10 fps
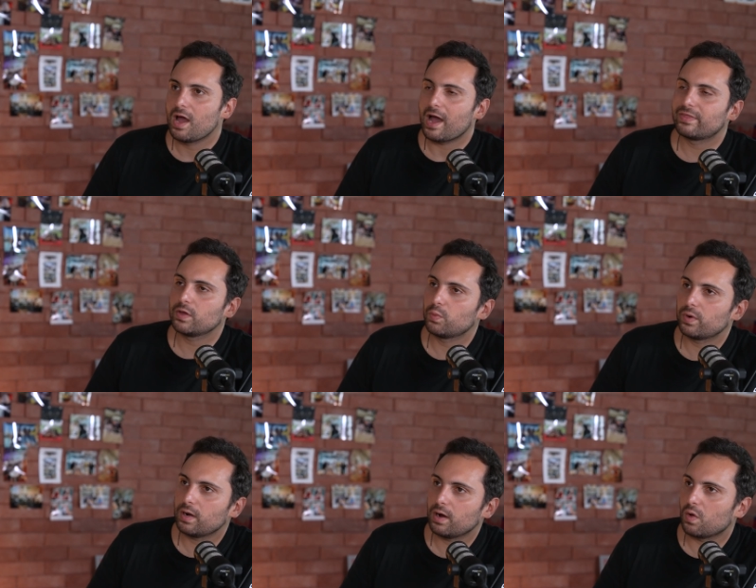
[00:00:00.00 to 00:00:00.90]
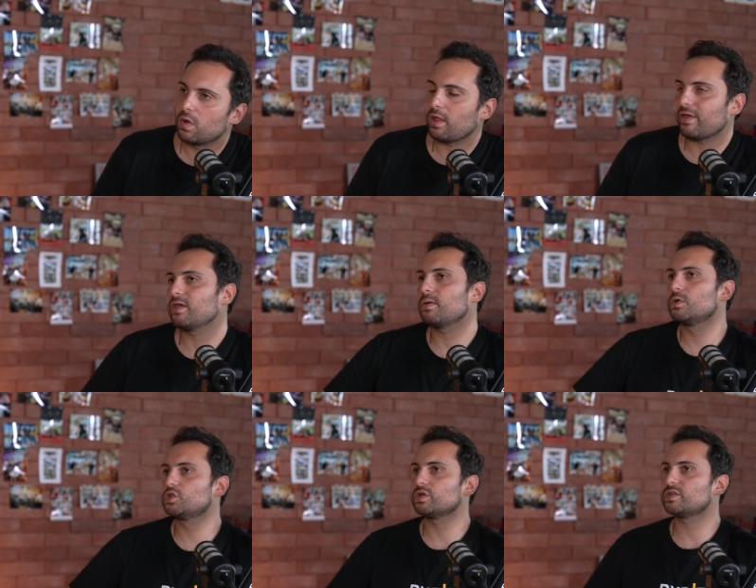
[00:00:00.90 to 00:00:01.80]
I think
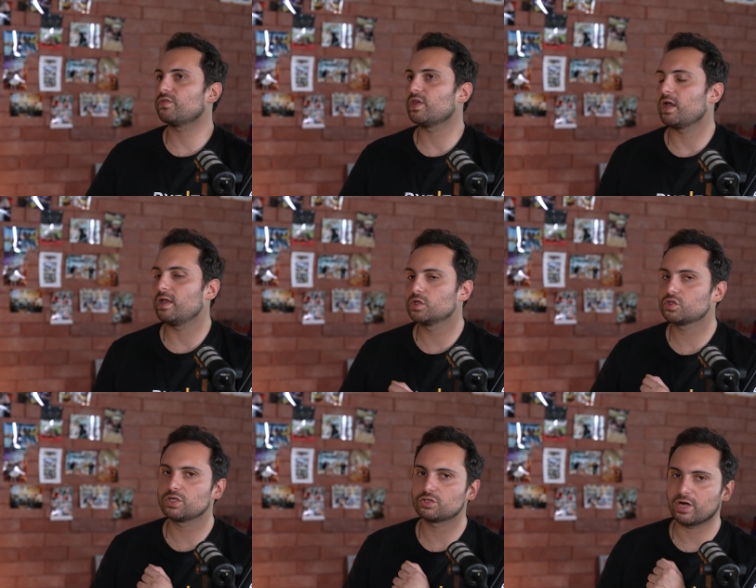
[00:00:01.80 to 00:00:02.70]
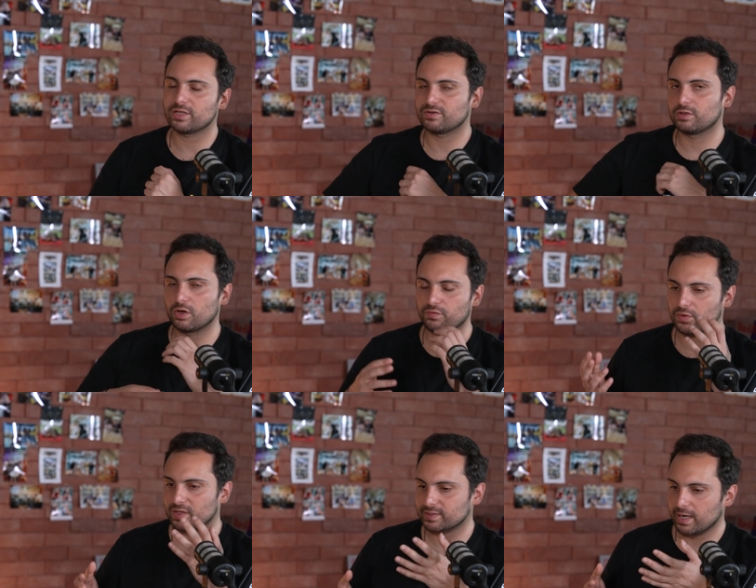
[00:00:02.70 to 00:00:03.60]
majority of the industry is trying to look for
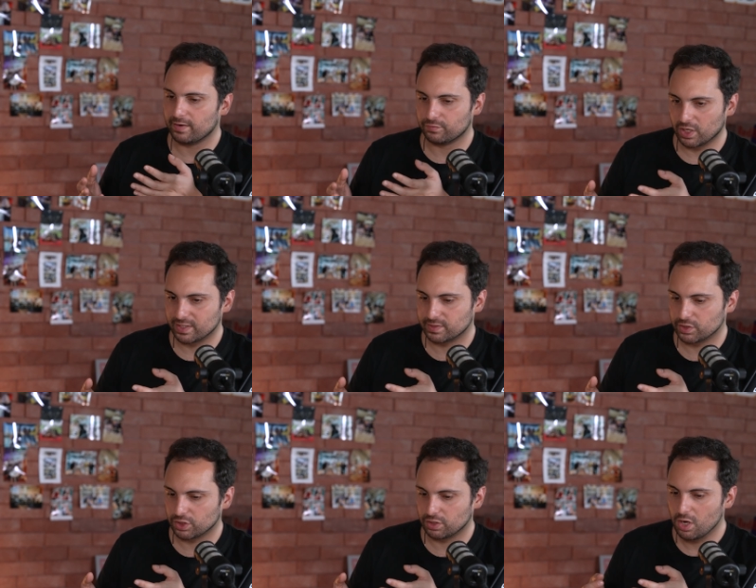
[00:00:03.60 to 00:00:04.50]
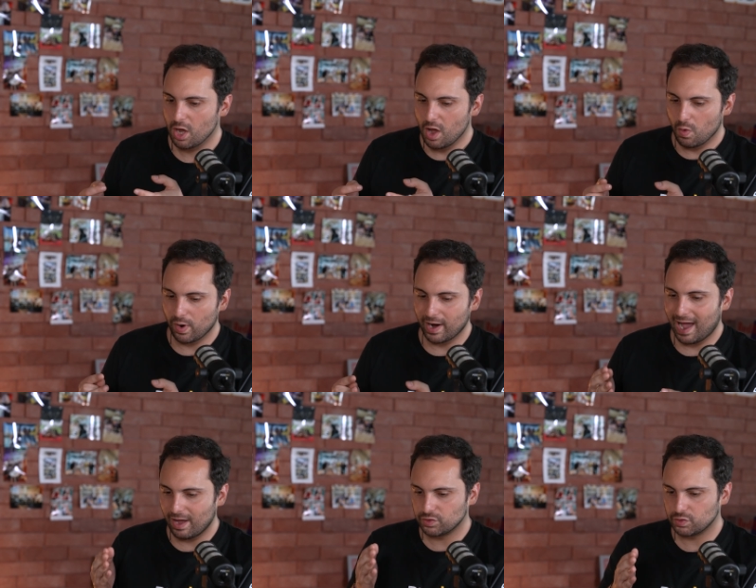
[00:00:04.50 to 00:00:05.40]
this kind of transition where
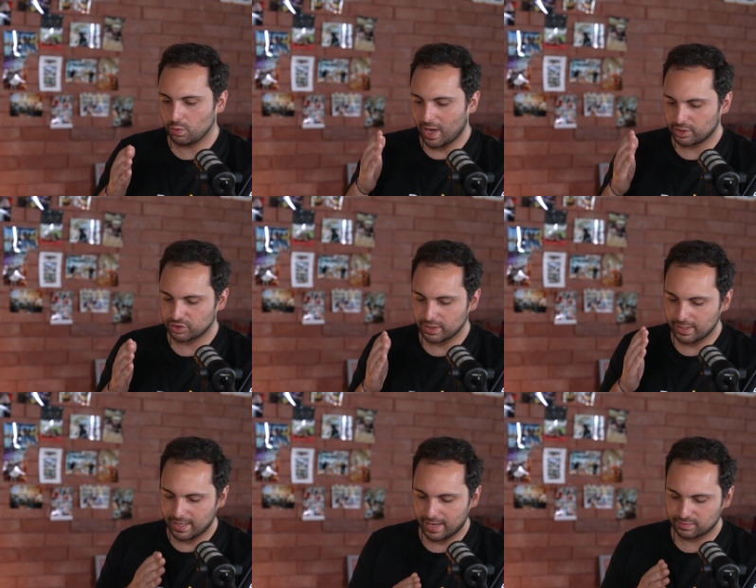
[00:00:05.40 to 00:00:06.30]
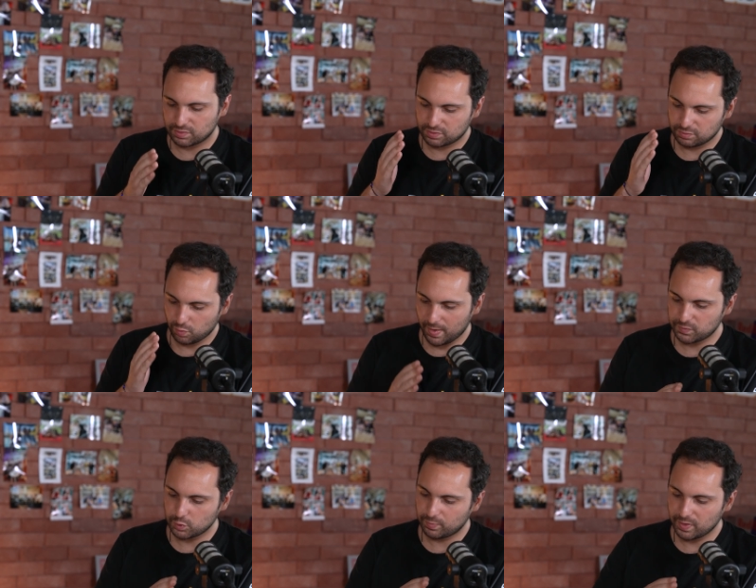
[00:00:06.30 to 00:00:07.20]
how do you actually get
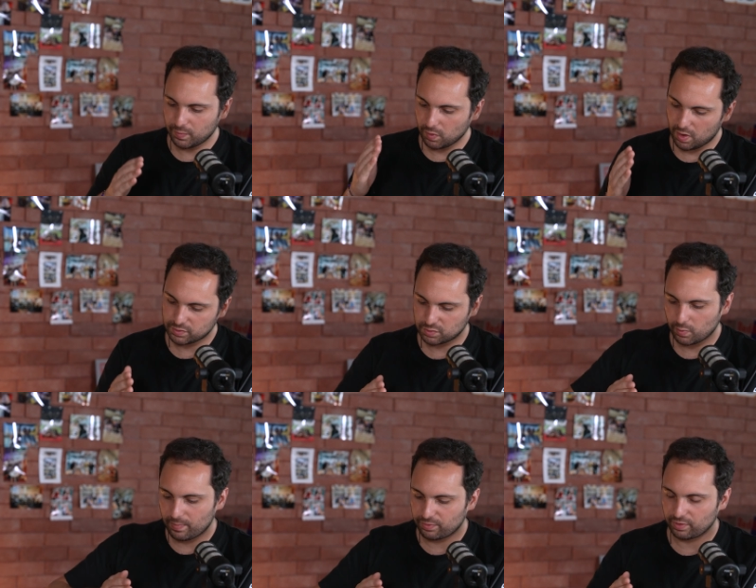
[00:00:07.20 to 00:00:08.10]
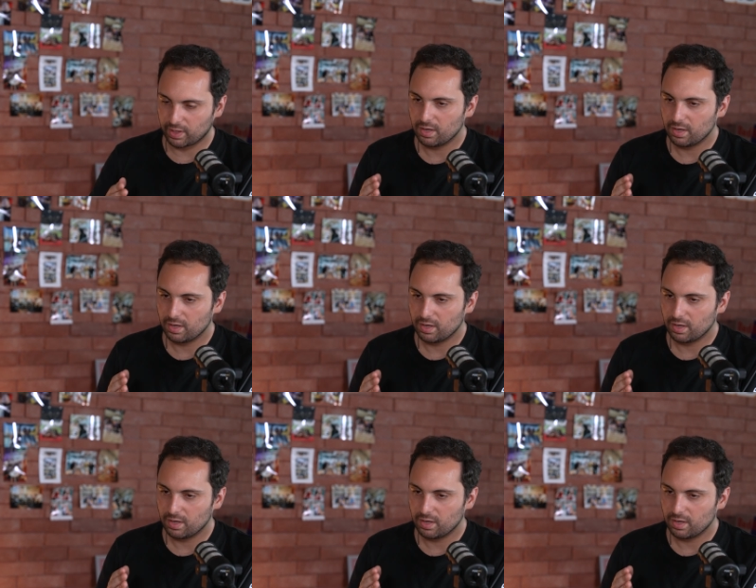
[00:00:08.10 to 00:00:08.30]
Web2 people onto Web3?